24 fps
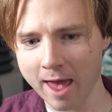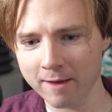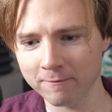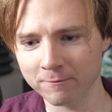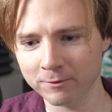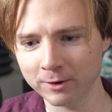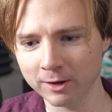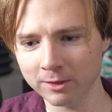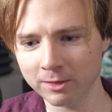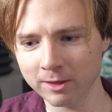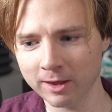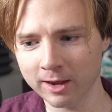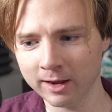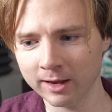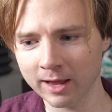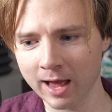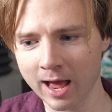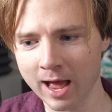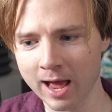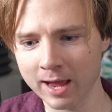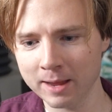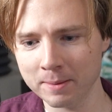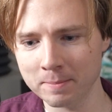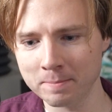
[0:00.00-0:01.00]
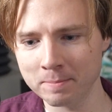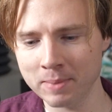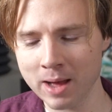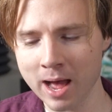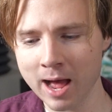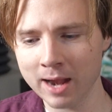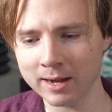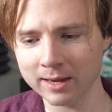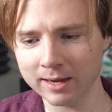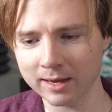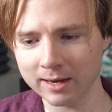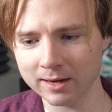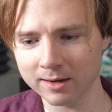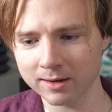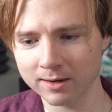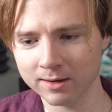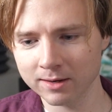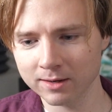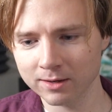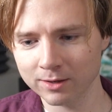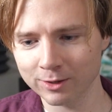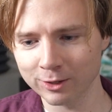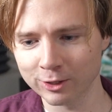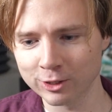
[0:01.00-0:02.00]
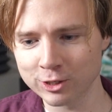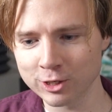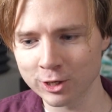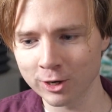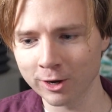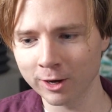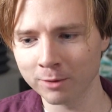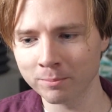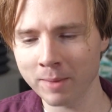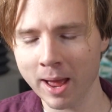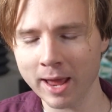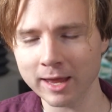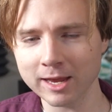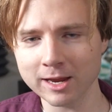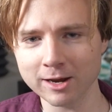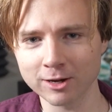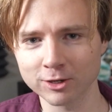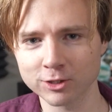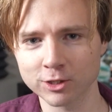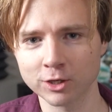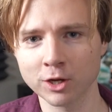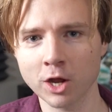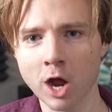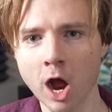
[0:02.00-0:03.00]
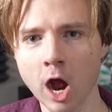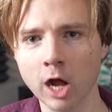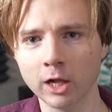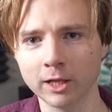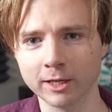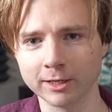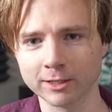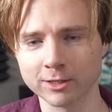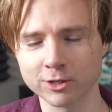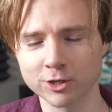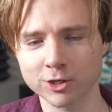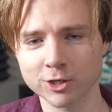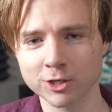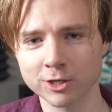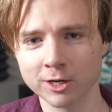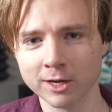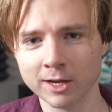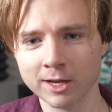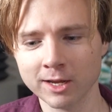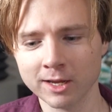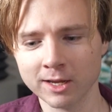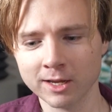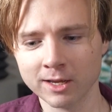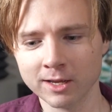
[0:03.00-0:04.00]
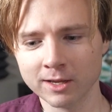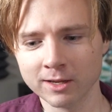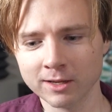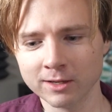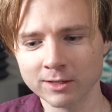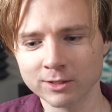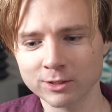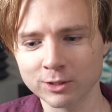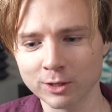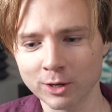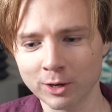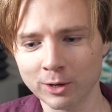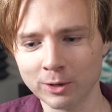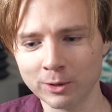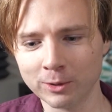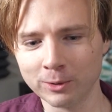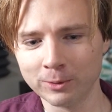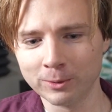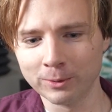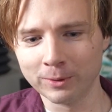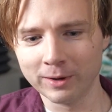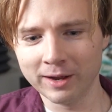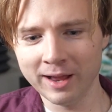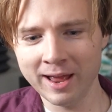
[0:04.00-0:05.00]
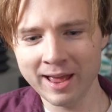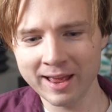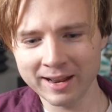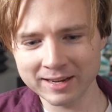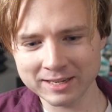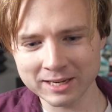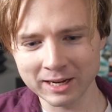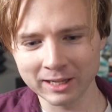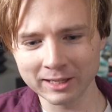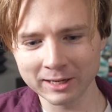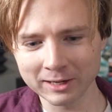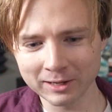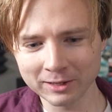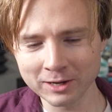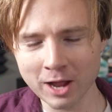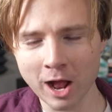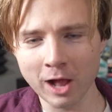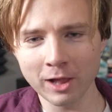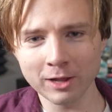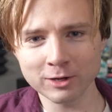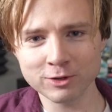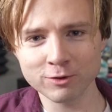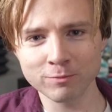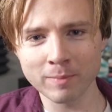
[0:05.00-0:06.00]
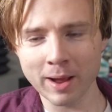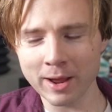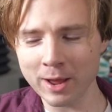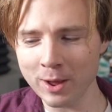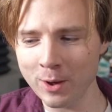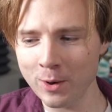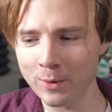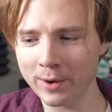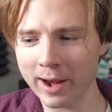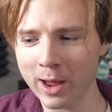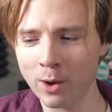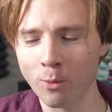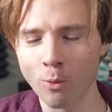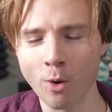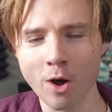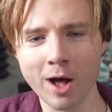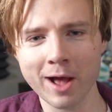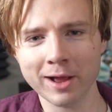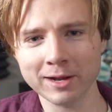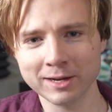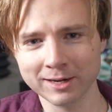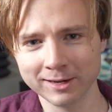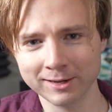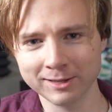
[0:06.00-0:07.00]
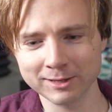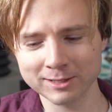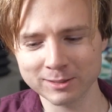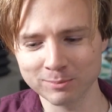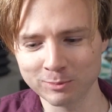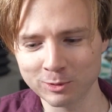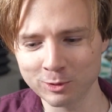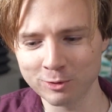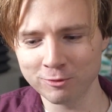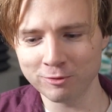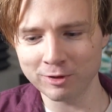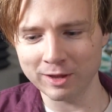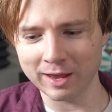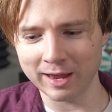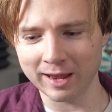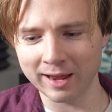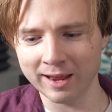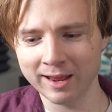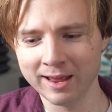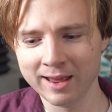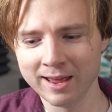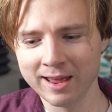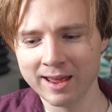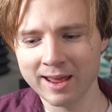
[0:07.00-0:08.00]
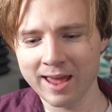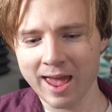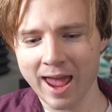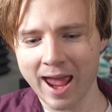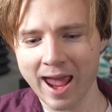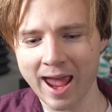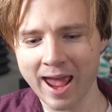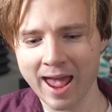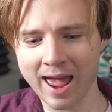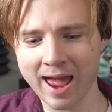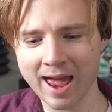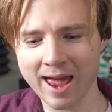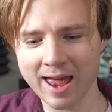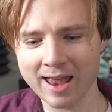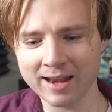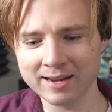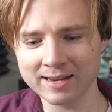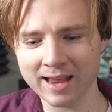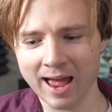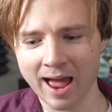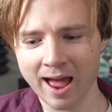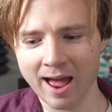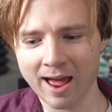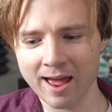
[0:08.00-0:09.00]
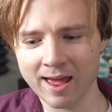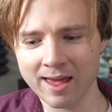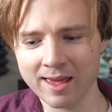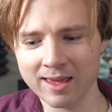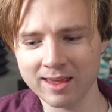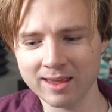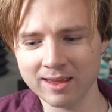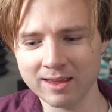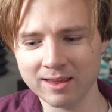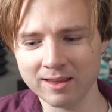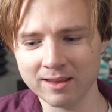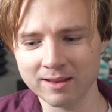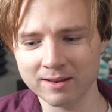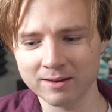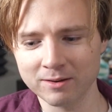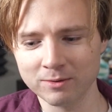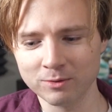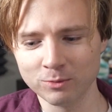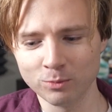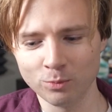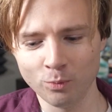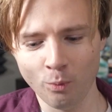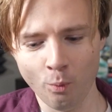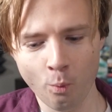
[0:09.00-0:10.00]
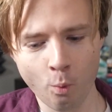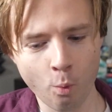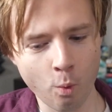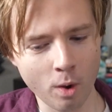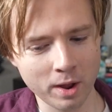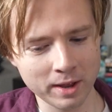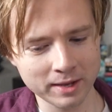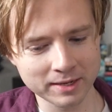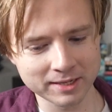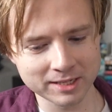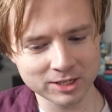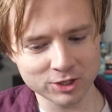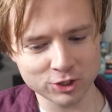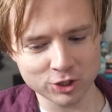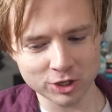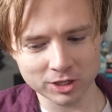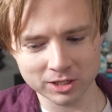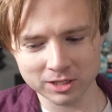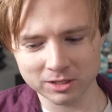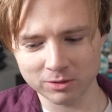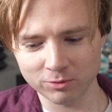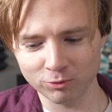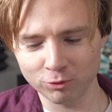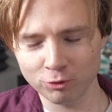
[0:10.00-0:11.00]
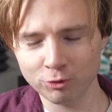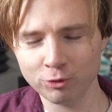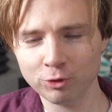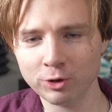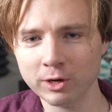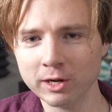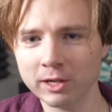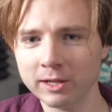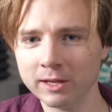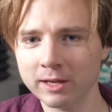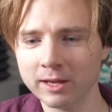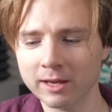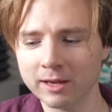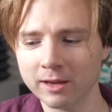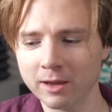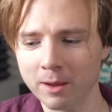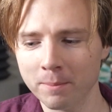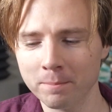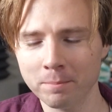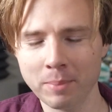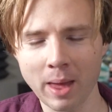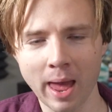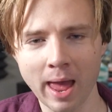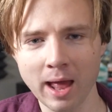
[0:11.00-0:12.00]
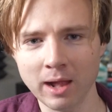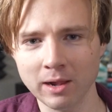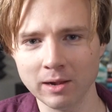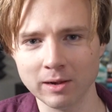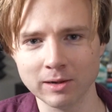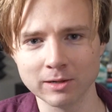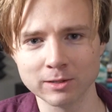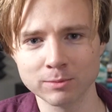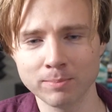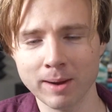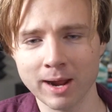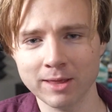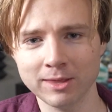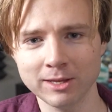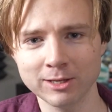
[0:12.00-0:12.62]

everything I embodied during my years in college. So, to a little knowledge of my own, I walked into this movie and I was just really compelled by